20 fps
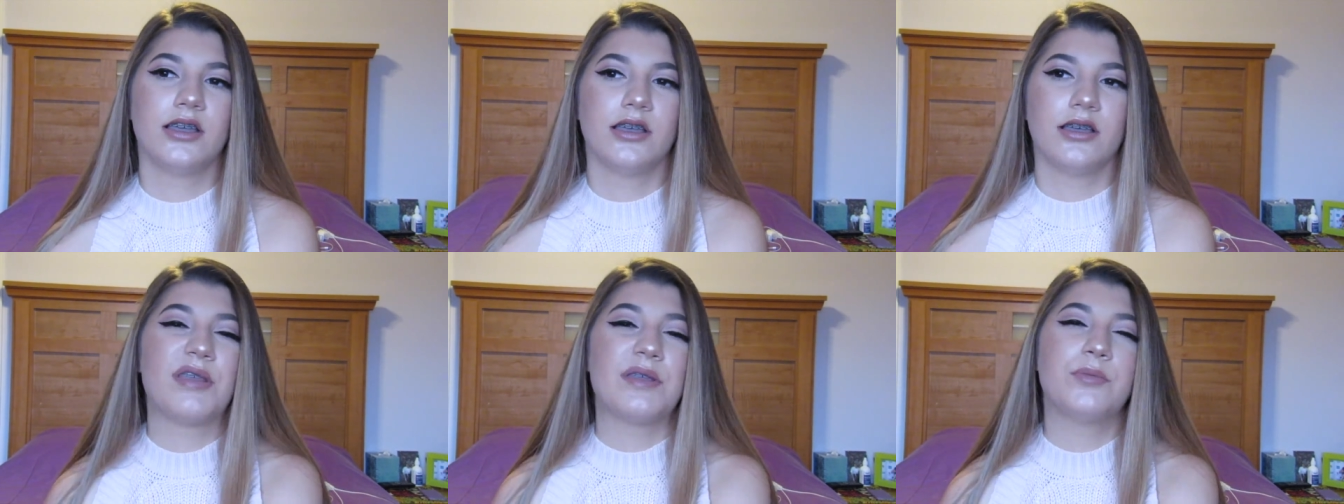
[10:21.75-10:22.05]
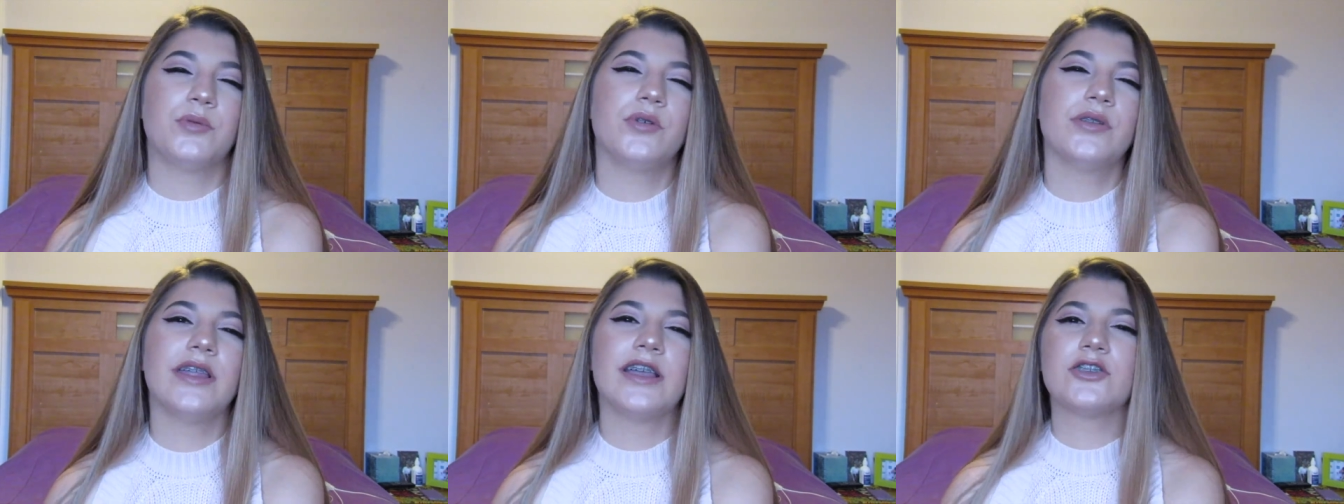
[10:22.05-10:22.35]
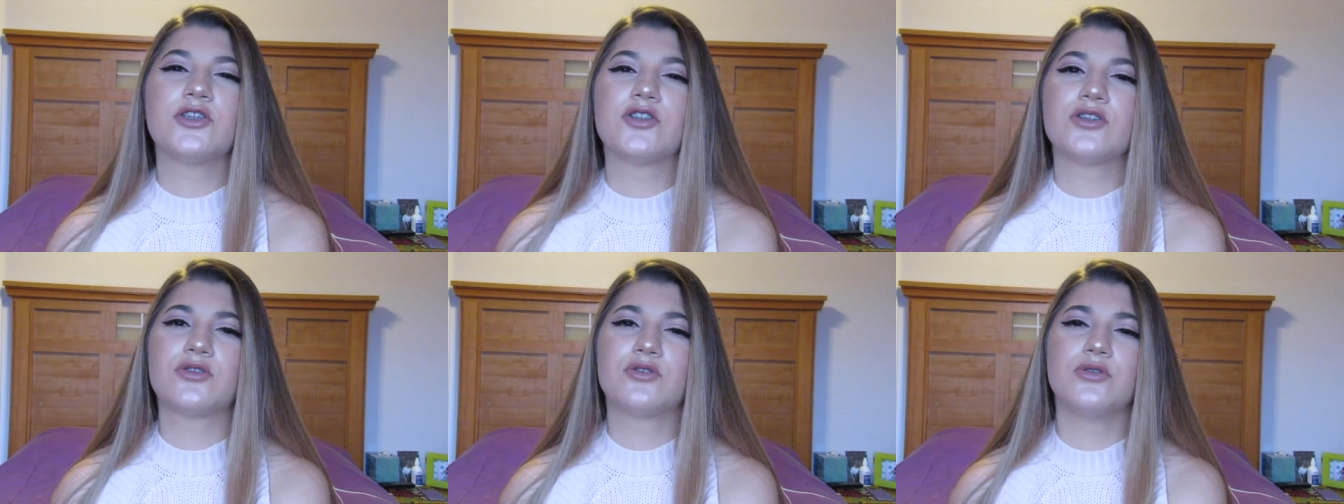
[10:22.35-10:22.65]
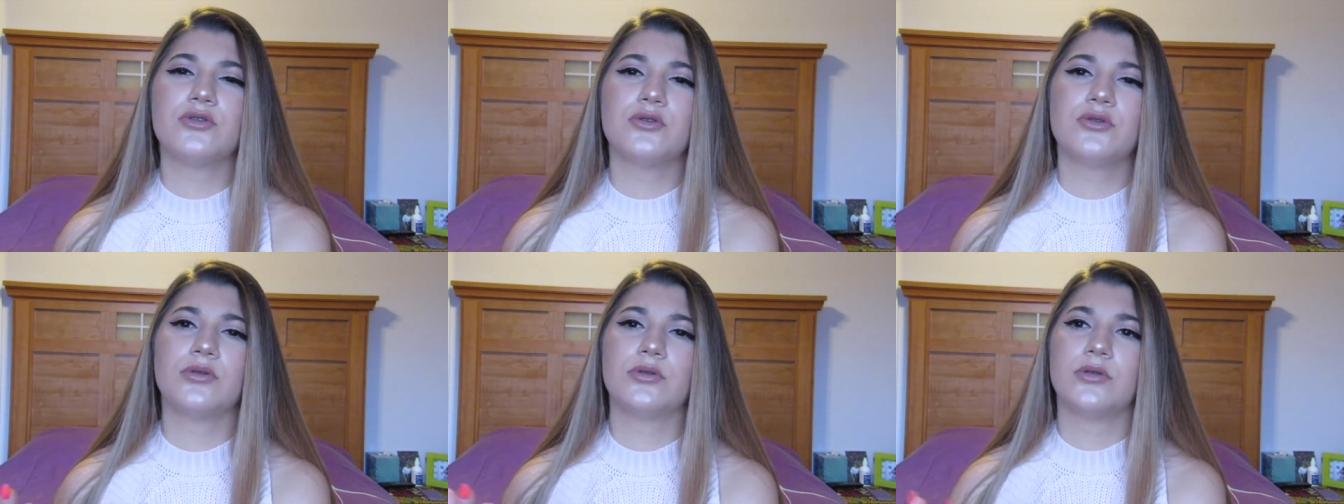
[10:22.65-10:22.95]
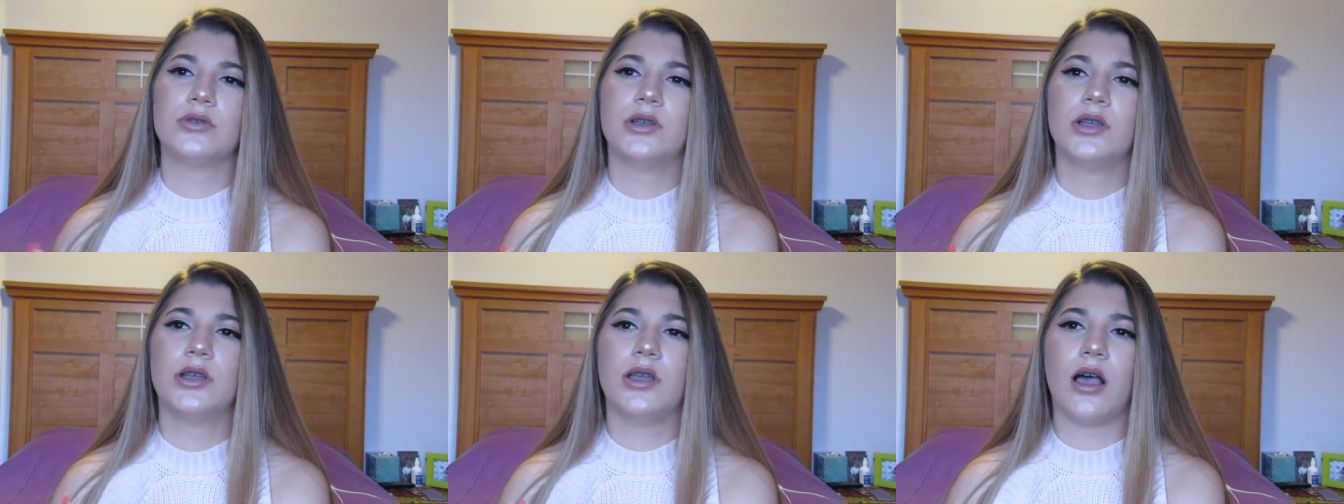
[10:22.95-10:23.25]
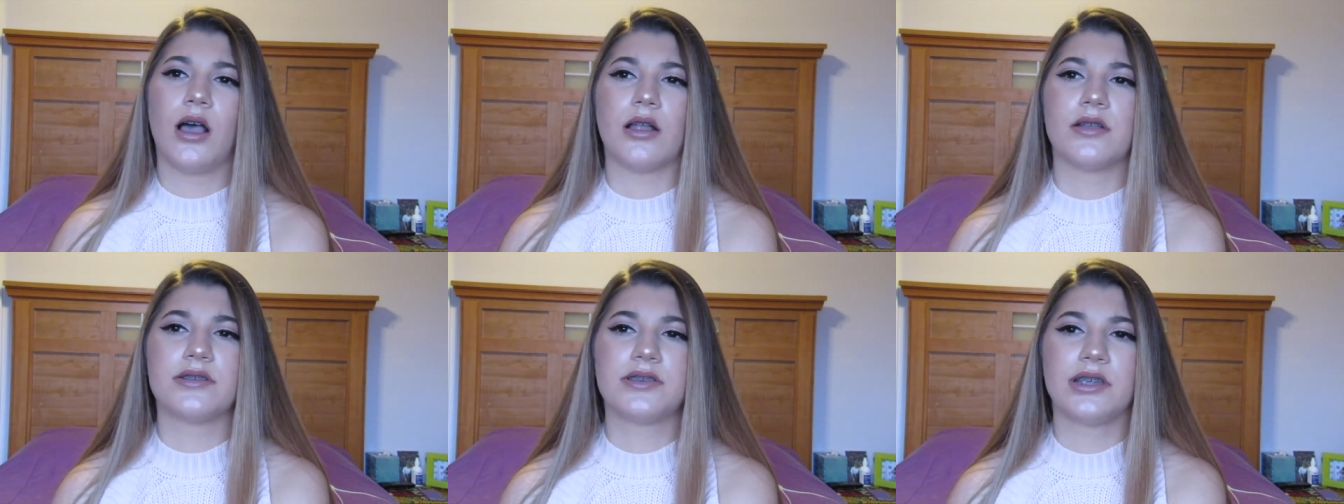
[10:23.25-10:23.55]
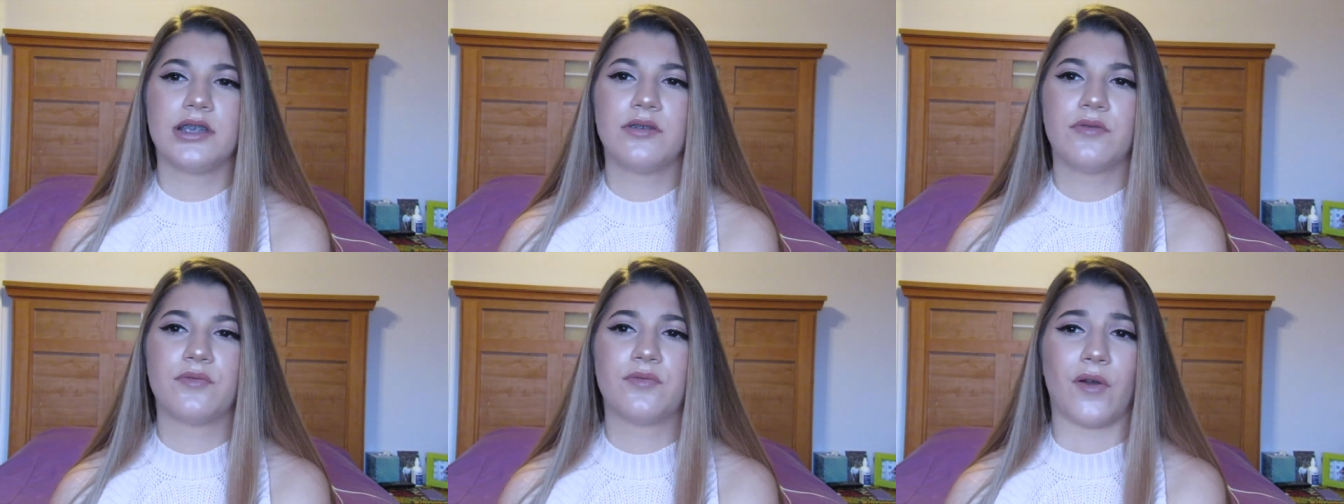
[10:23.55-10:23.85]
People that just do
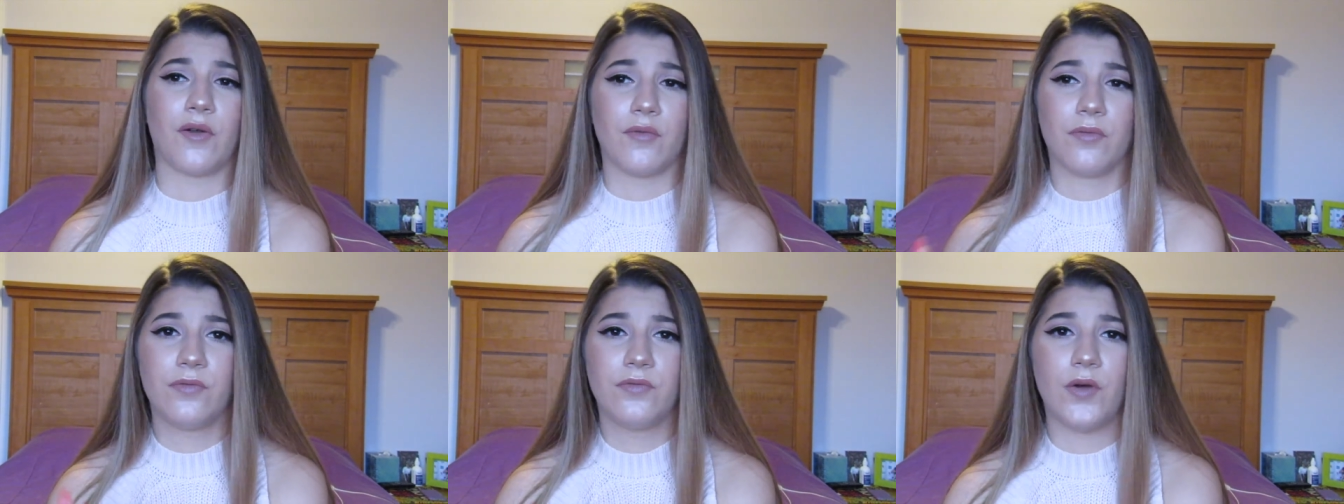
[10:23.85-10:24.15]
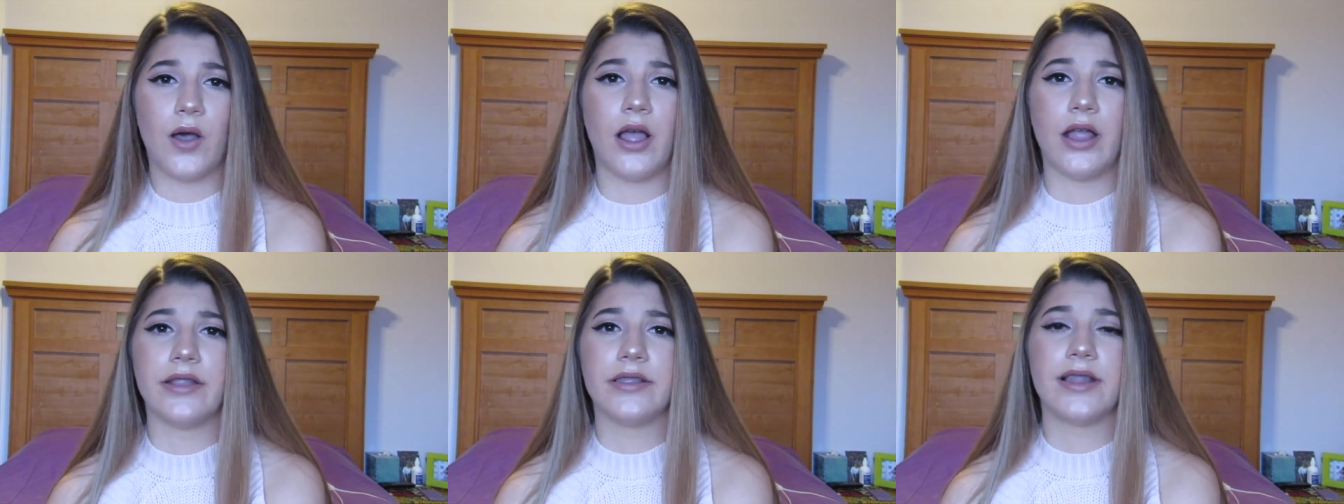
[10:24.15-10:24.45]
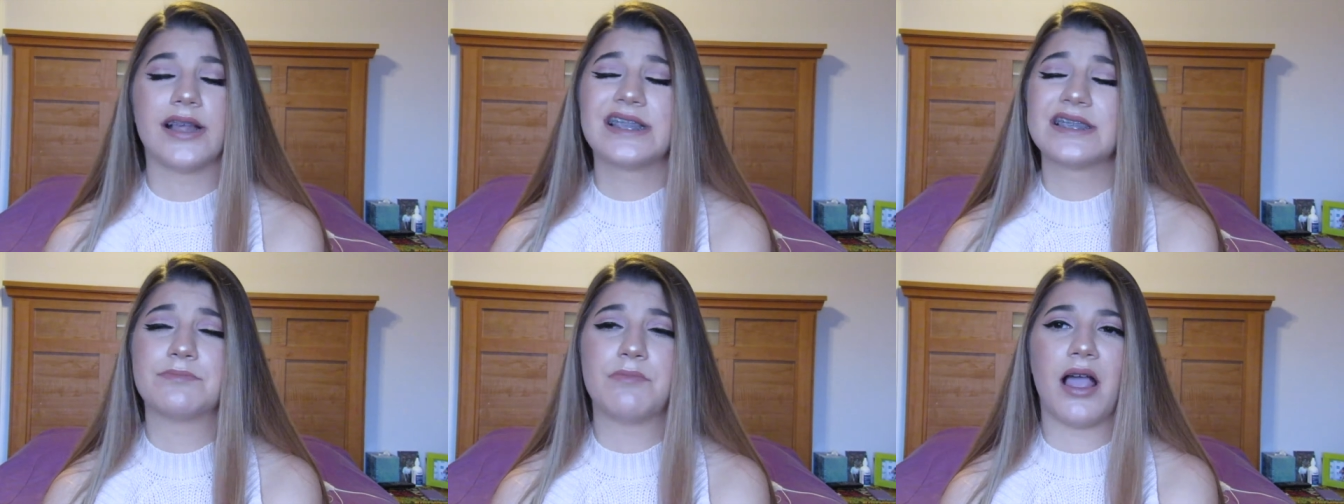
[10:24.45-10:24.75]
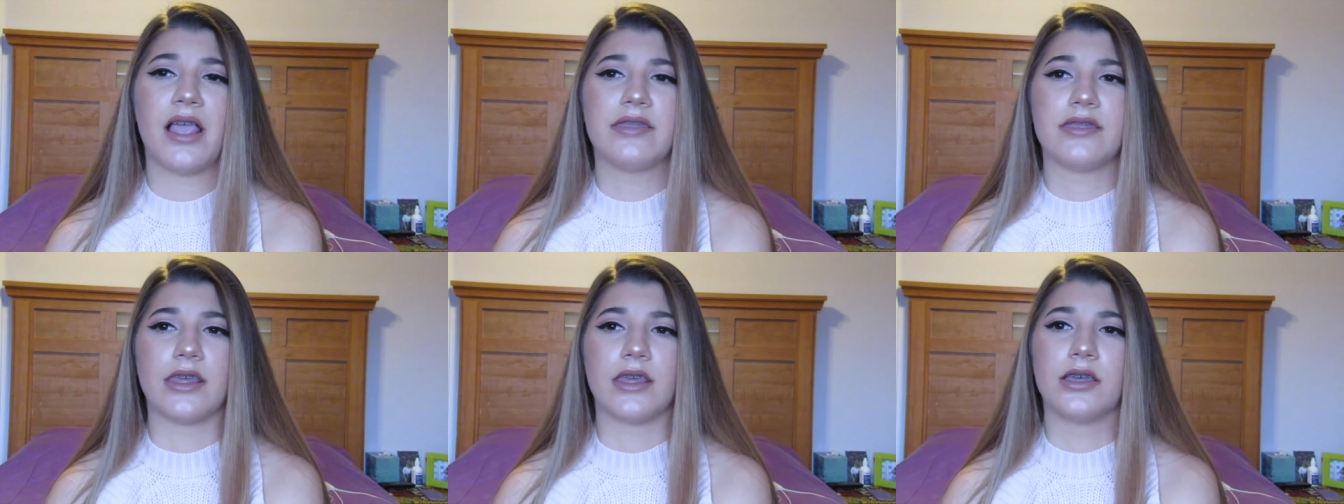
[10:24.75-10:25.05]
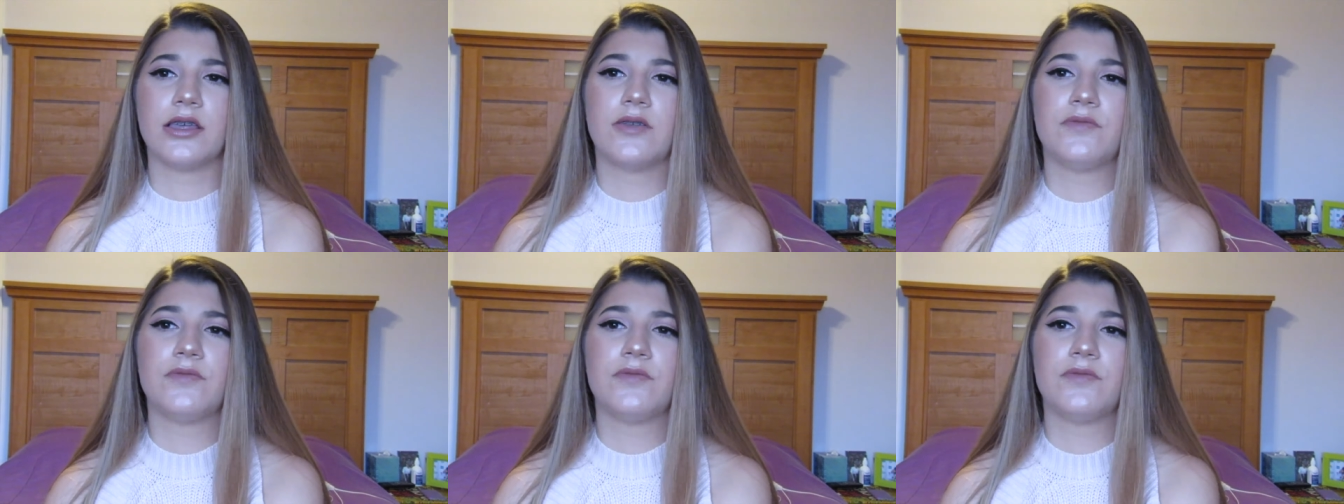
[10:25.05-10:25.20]
hunting for fun, that's my thing.